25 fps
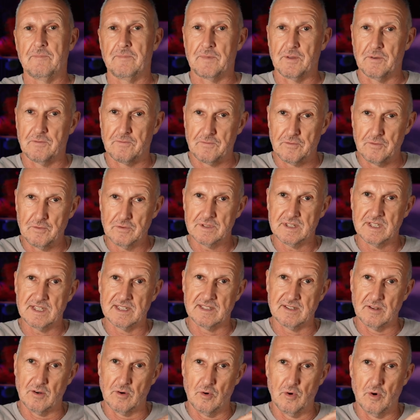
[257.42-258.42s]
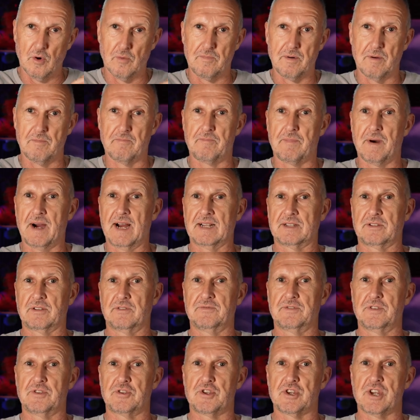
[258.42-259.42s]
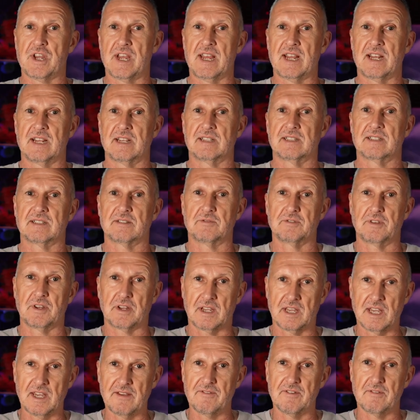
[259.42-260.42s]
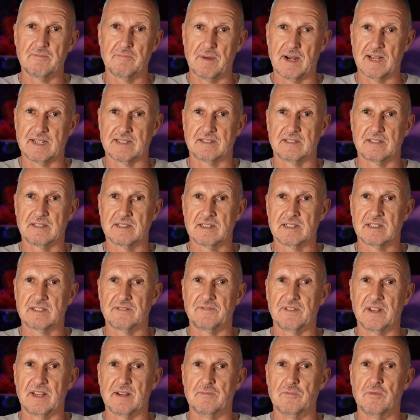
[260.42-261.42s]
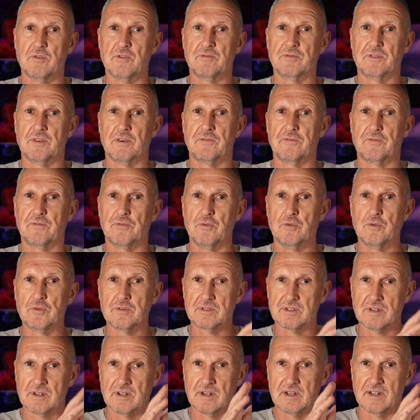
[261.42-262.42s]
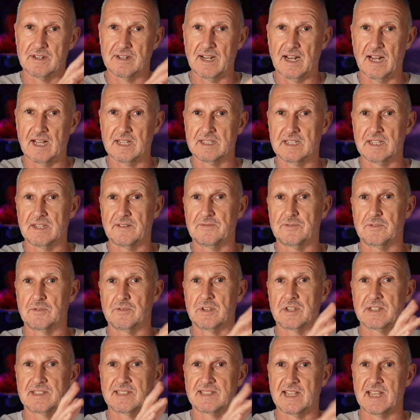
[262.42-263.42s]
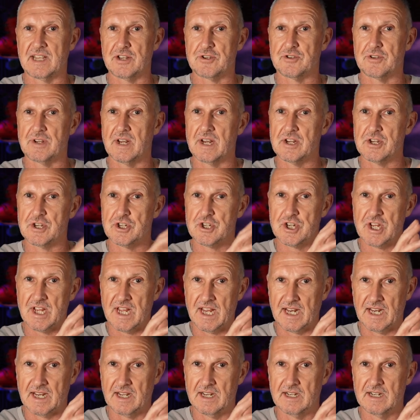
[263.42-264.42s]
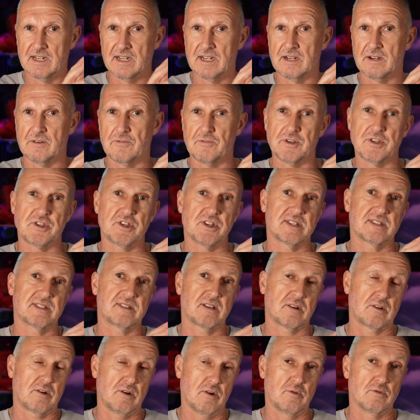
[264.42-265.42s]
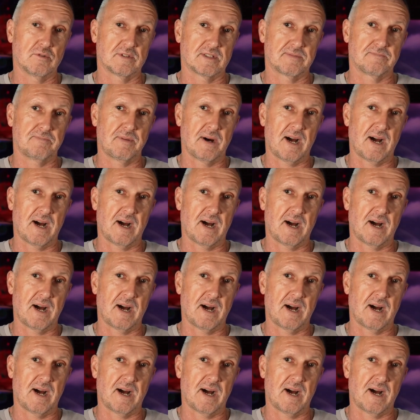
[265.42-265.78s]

the foot is the open part of the chain, so the given muscles will move the foot relative to the stationary shin, which is the closed